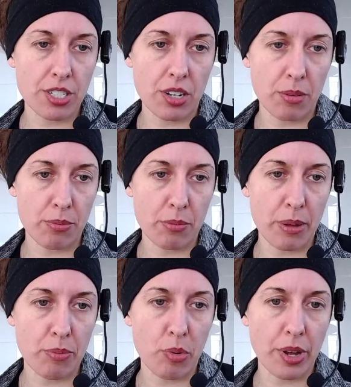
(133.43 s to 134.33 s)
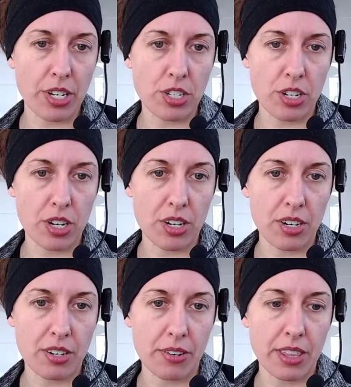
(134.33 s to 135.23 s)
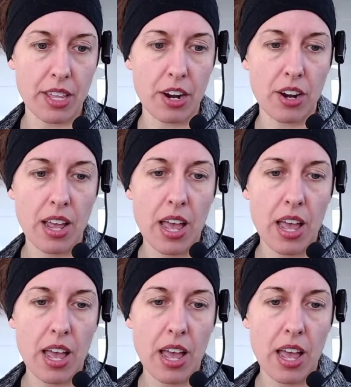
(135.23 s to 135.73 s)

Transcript: So I'll put my pointer right there.